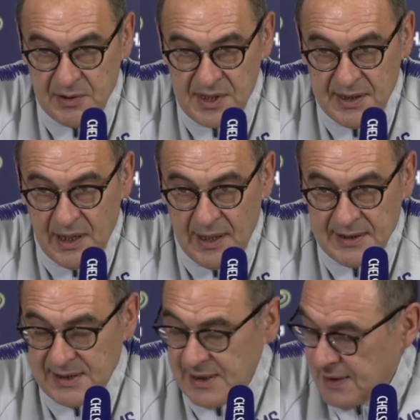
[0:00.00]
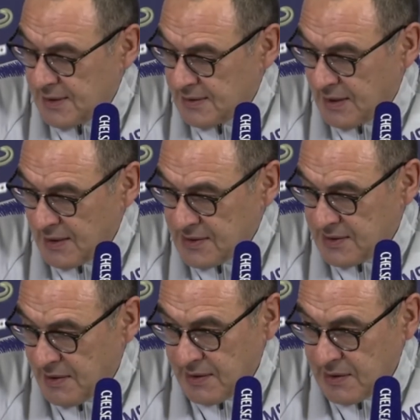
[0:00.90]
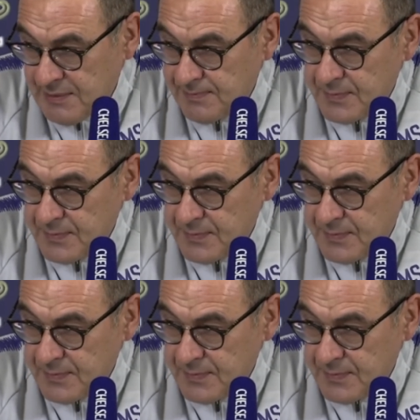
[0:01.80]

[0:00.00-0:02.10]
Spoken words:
see the last training.